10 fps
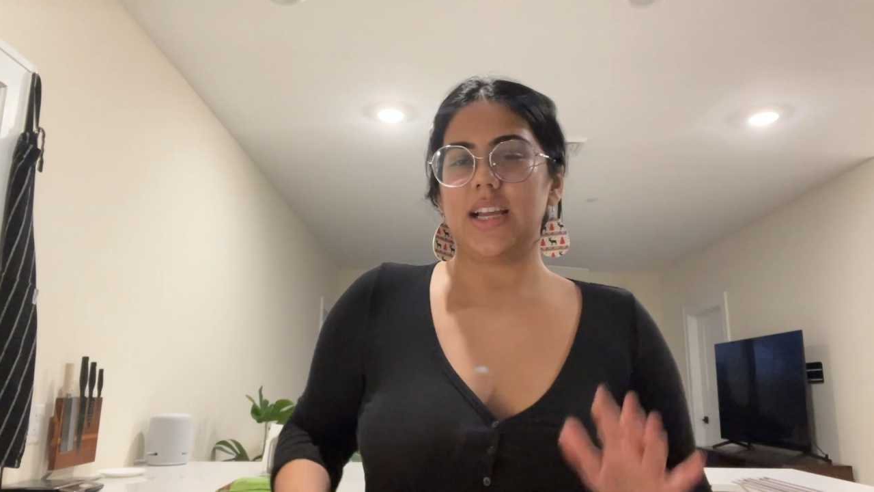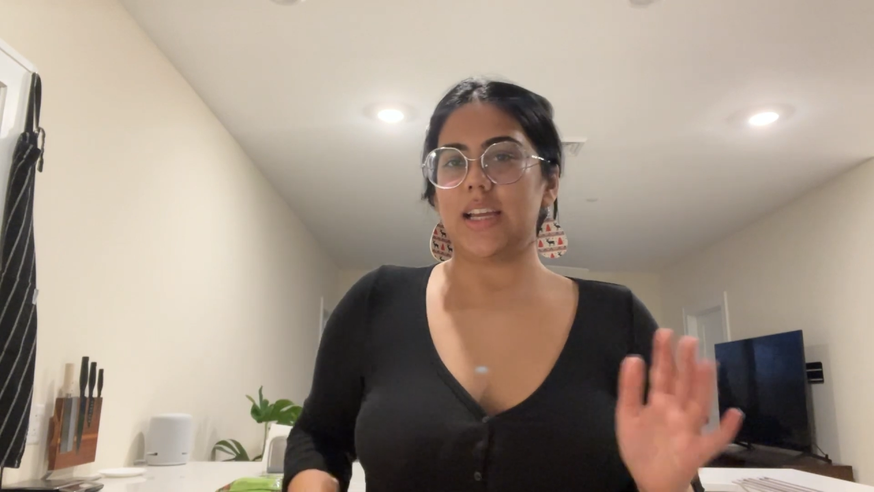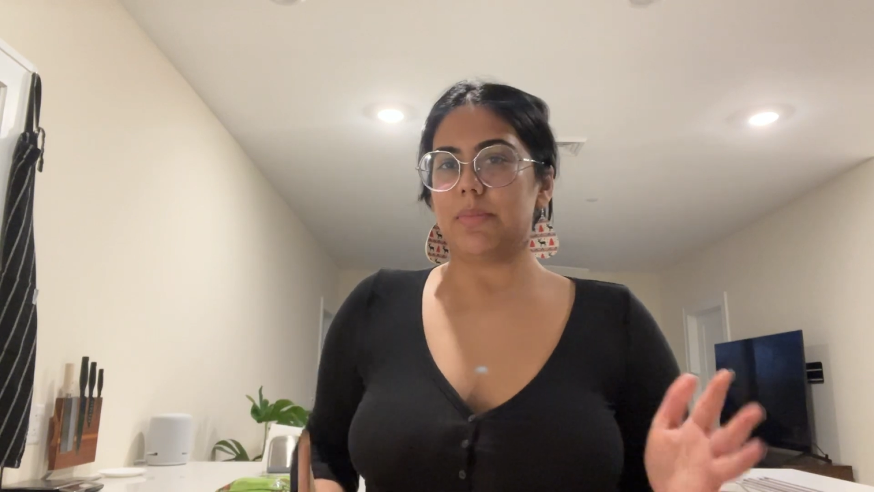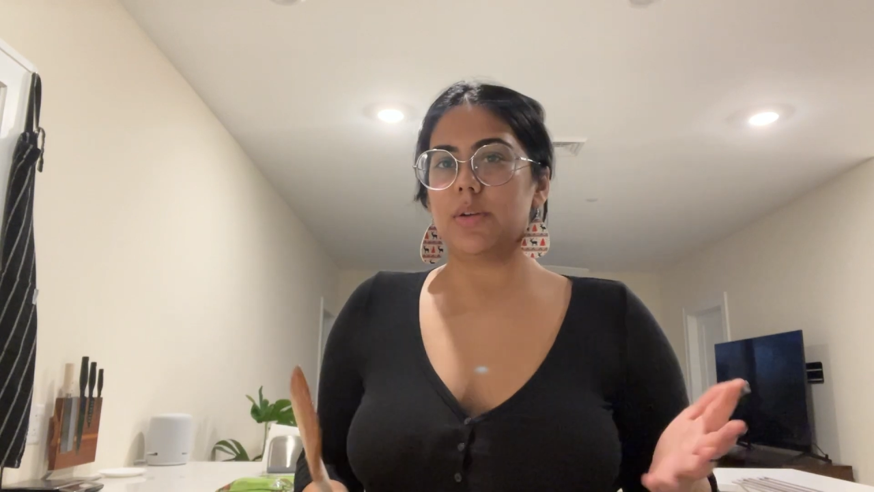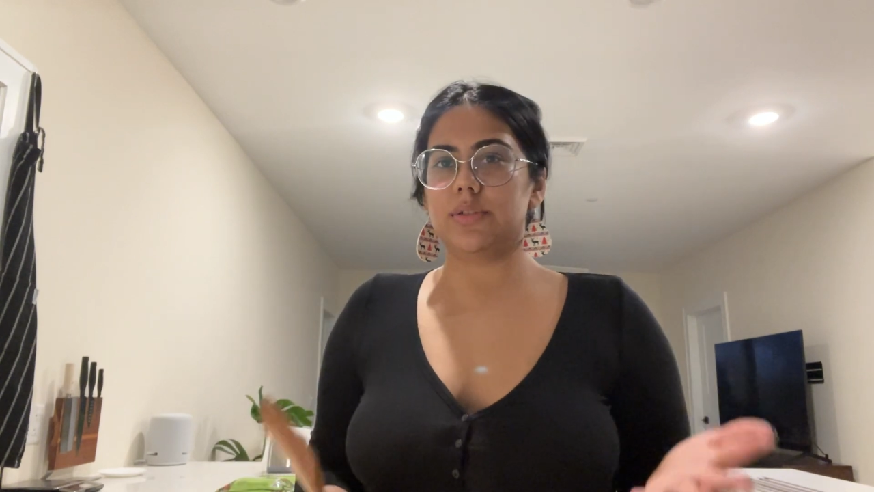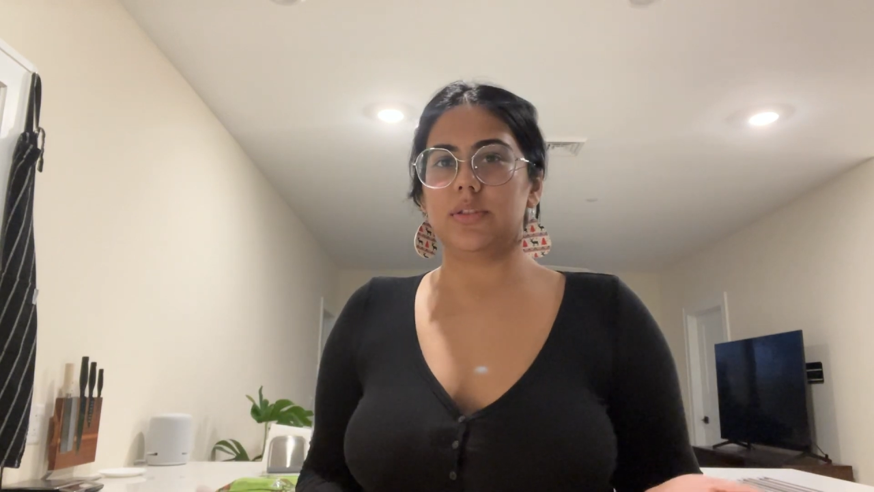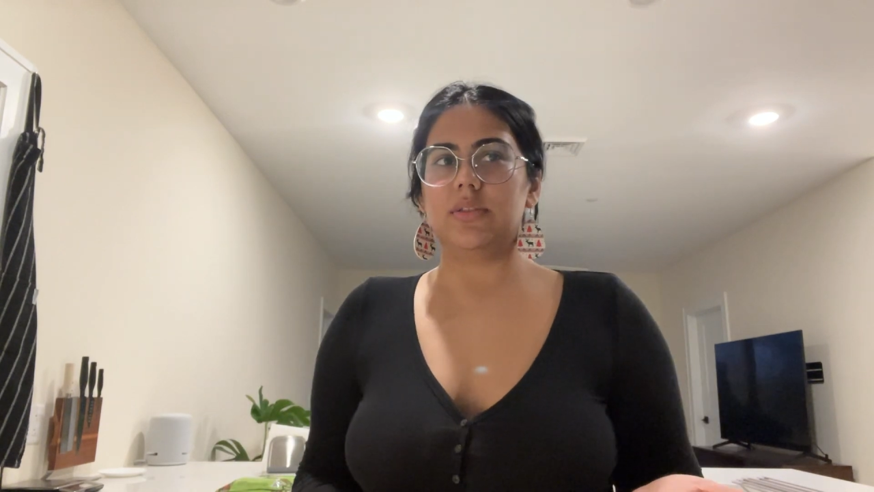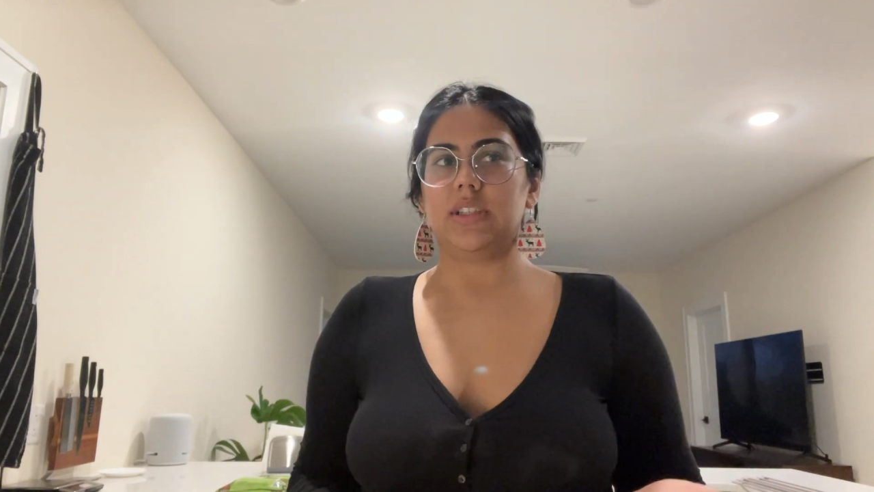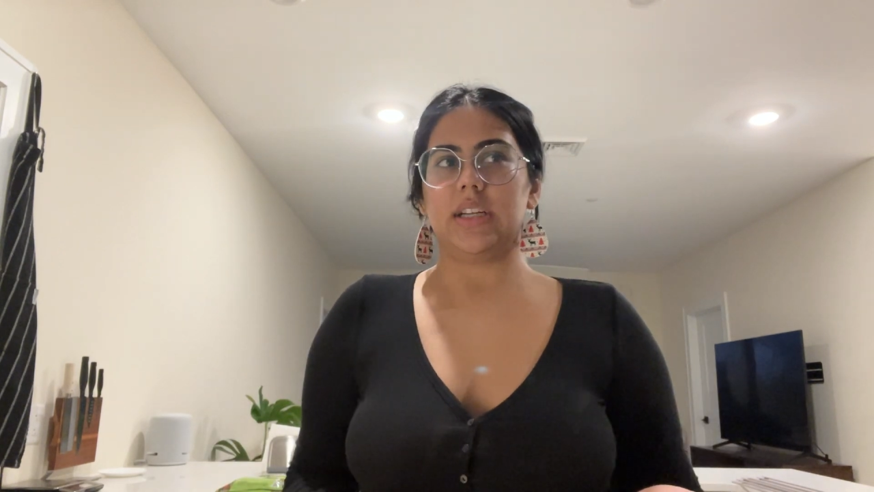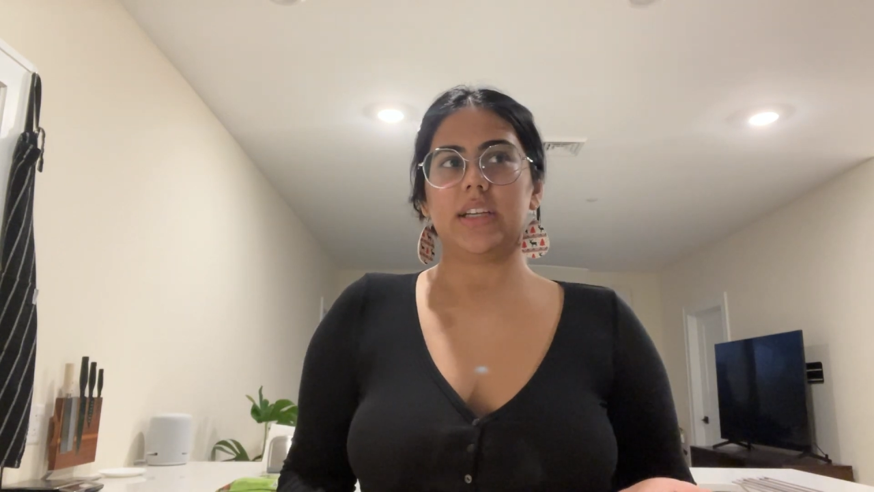emotional
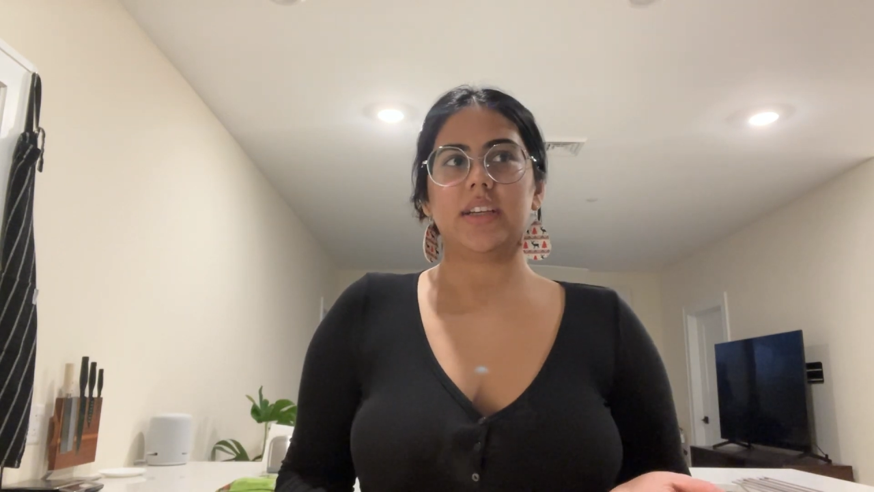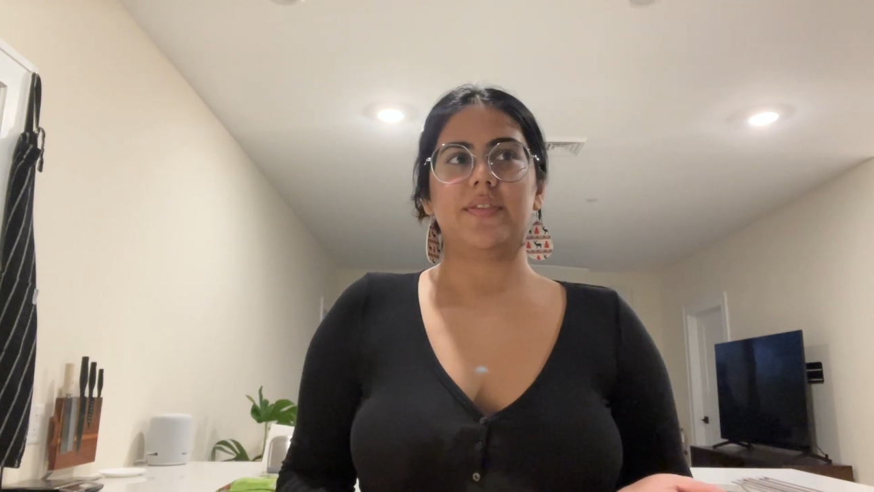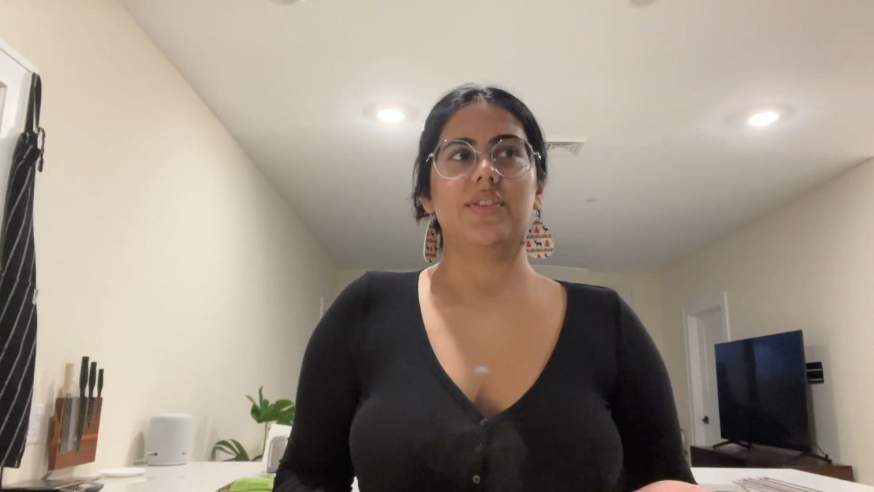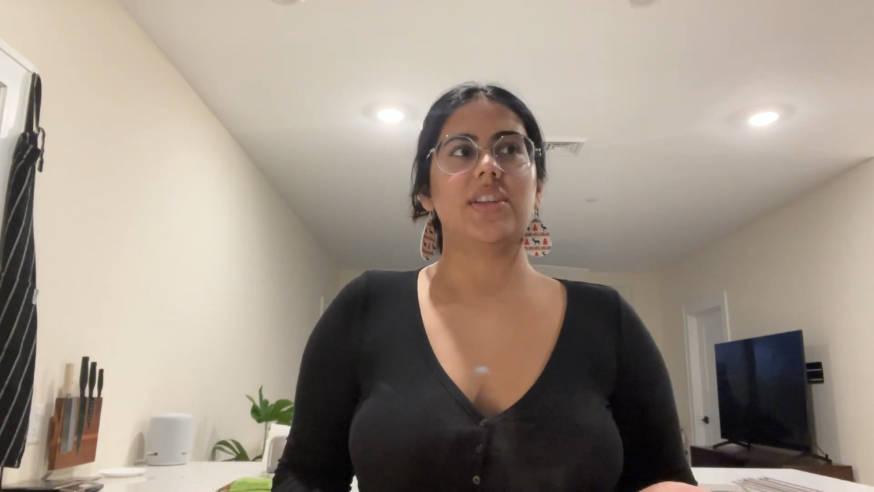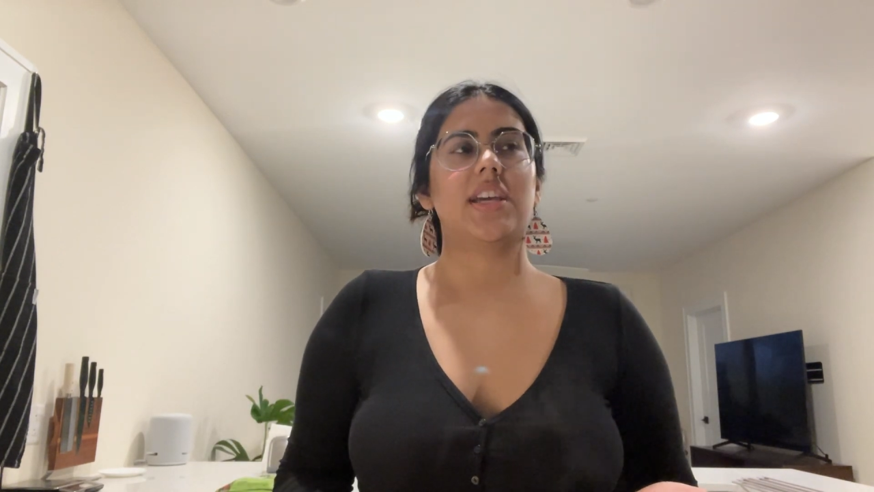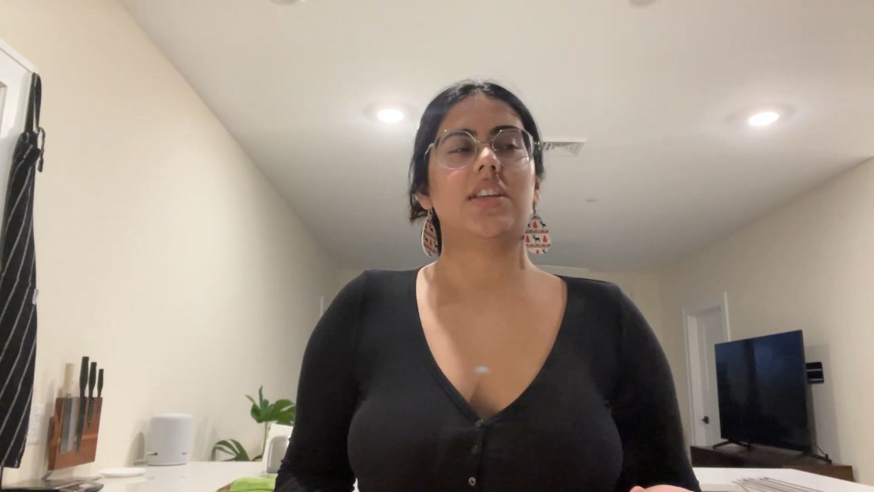eating, it feels like,